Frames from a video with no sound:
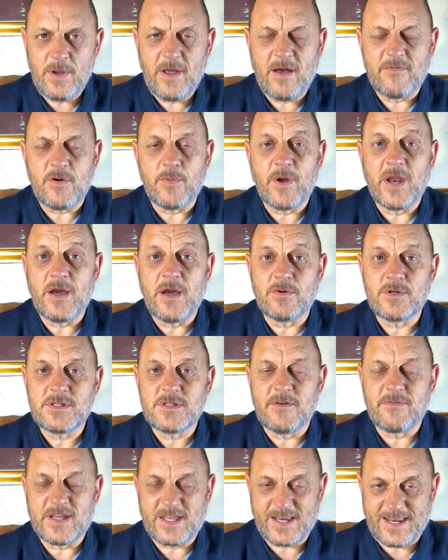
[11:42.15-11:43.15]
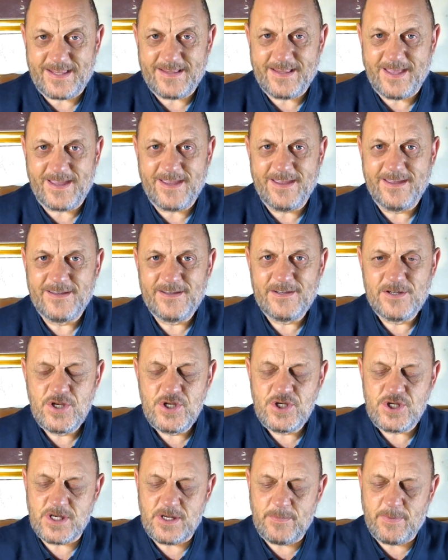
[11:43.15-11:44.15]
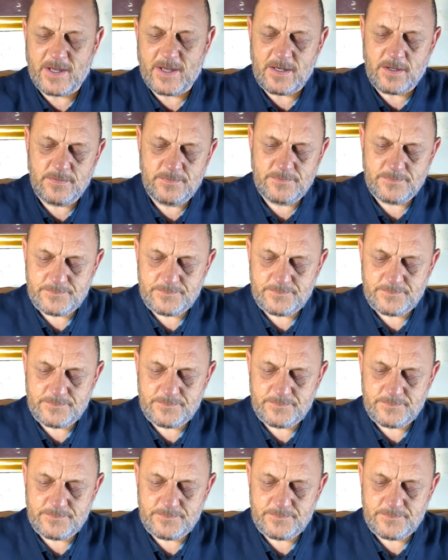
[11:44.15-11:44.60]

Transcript: everyone else, have a great day. Cheery bye now.